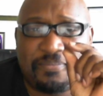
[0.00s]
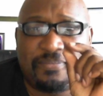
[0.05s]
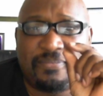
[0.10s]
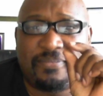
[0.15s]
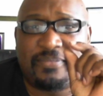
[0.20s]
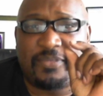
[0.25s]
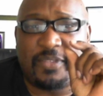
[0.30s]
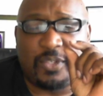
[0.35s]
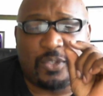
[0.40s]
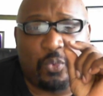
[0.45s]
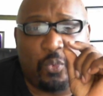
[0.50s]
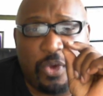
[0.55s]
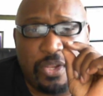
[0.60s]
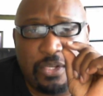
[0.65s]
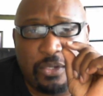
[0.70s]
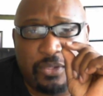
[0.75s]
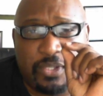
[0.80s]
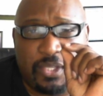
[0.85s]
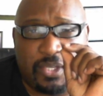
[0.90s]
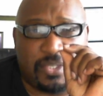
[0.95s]
Just one
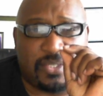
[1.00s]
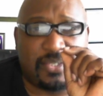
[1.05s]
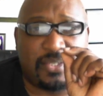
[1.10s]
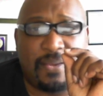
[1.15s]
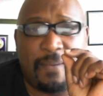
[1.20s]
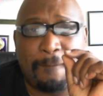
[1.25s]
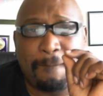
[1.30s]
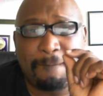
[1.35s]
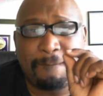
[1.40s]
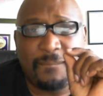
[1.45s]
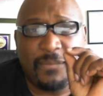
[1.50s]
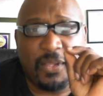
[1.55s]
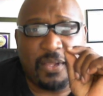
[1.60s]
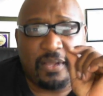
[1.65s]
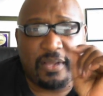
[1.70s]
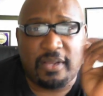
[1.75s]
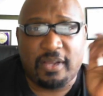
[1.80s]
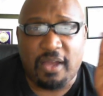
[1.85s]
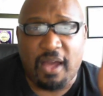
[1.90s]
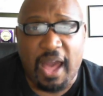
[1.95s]
little kiss.
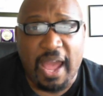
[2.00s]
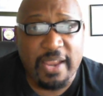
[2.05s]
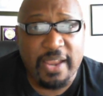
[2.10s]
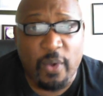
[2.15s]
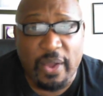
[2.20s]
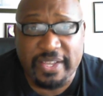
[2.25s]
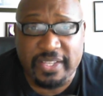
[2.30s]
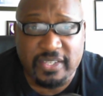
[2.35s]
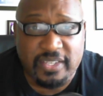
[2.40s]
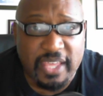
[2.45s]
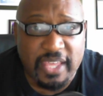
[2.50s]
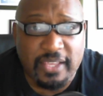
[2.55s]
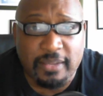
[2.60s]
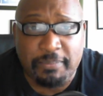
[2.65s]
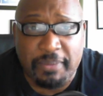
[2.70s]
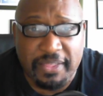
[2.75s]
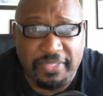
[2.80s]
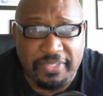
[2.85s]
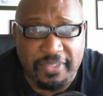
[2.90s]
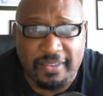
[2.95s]
I know I can take it
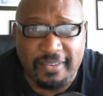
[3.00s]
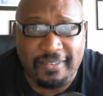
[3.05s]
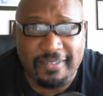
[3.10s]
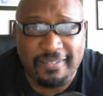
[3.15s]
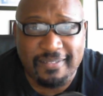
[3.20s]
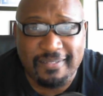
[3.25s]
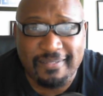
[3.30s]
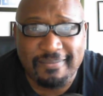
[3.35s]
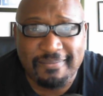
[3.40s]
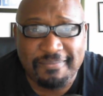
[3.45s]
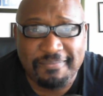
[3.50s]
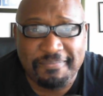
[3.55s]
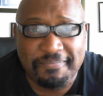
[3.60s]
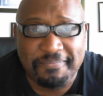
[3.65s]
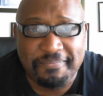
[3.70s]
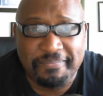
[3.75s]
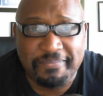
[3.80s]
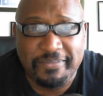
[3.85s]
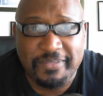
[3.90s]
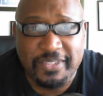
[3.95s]
by then.
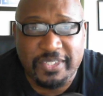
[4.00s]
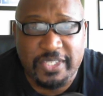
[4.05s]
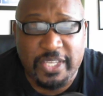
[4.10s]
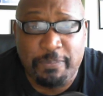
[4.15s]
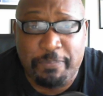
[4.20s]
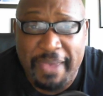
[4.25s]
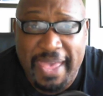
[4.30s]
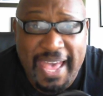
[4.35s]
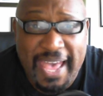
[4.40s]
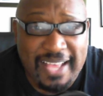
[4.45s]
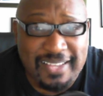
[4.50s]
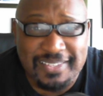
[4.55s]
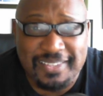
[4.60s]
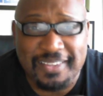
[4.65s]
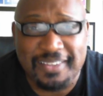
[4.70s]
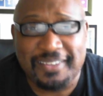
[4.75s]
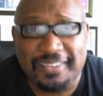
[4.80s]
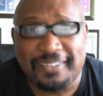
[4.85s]
She passed.